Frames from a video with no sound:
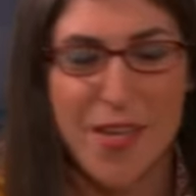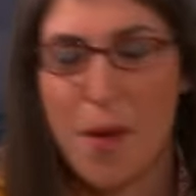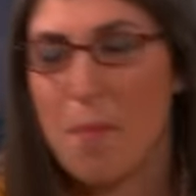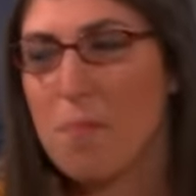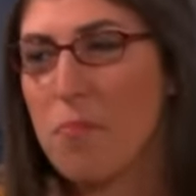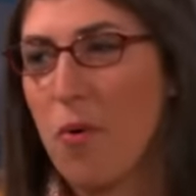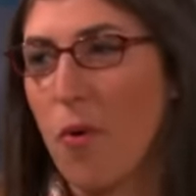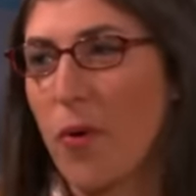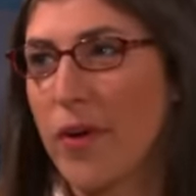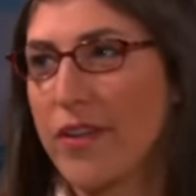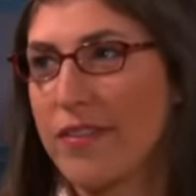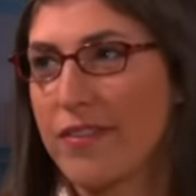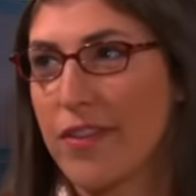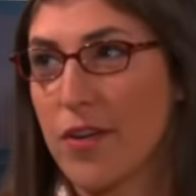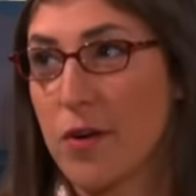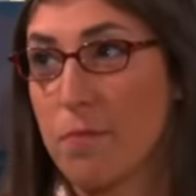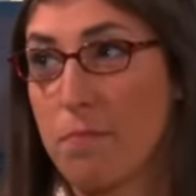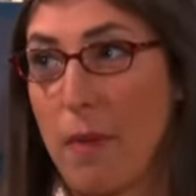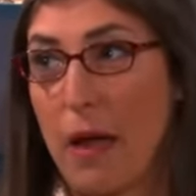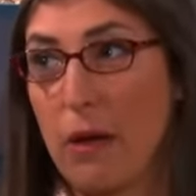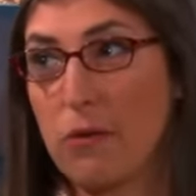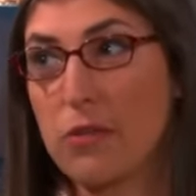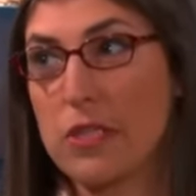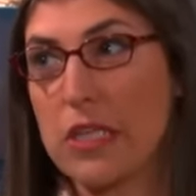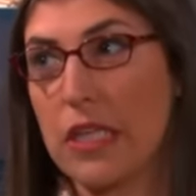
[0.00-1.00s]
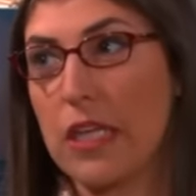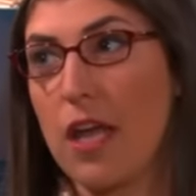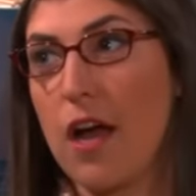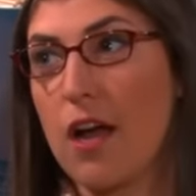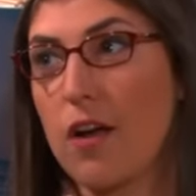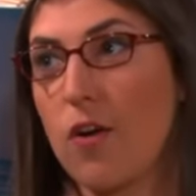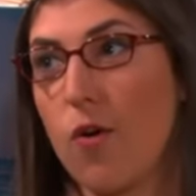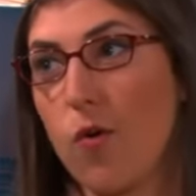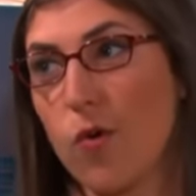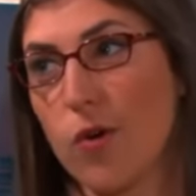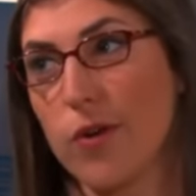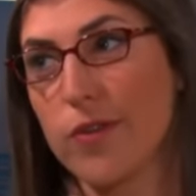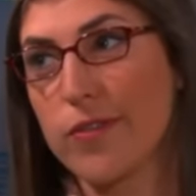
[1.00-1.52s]
some point, they're bound to
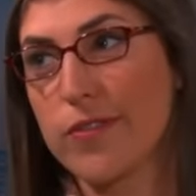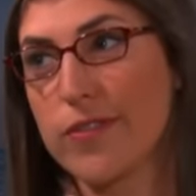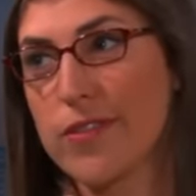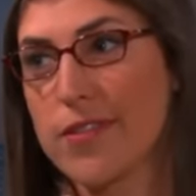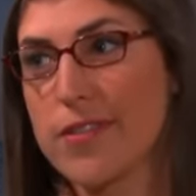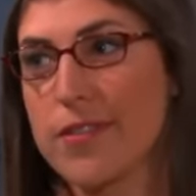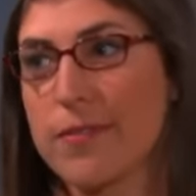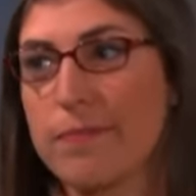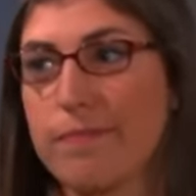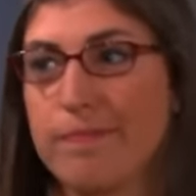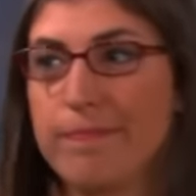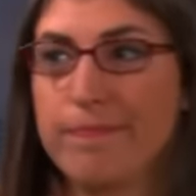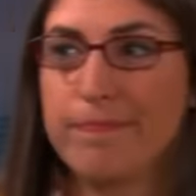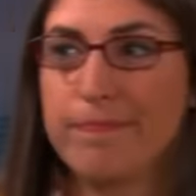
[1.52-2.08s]
lock horns.